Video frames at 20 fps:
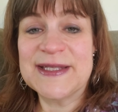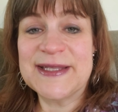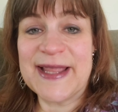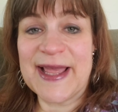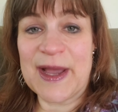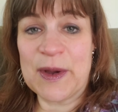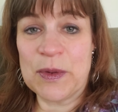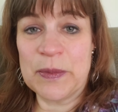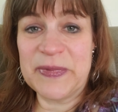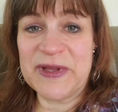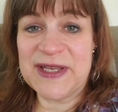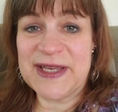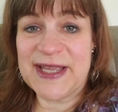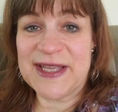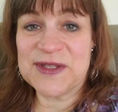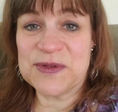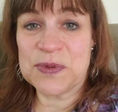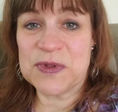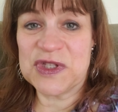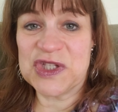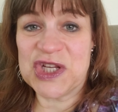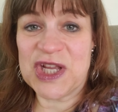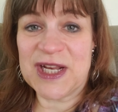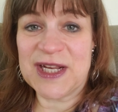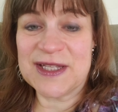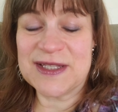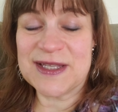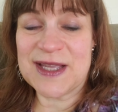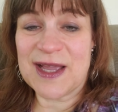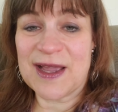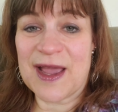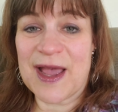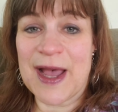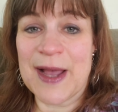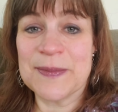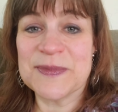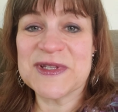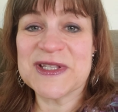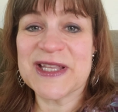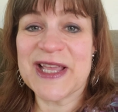That would be
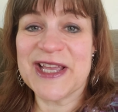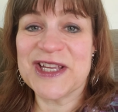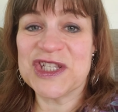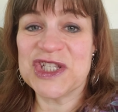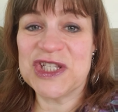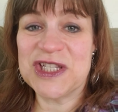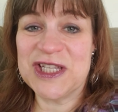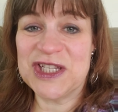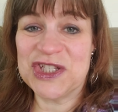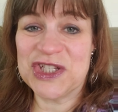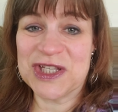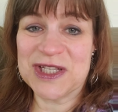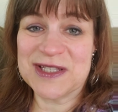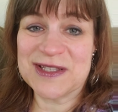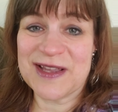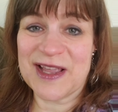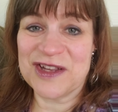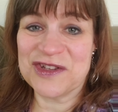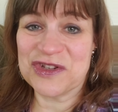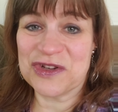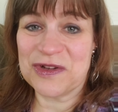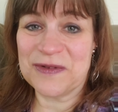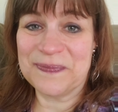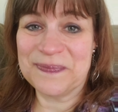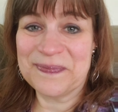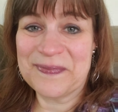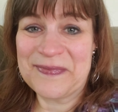dancewithjanet.com/teaching schedule.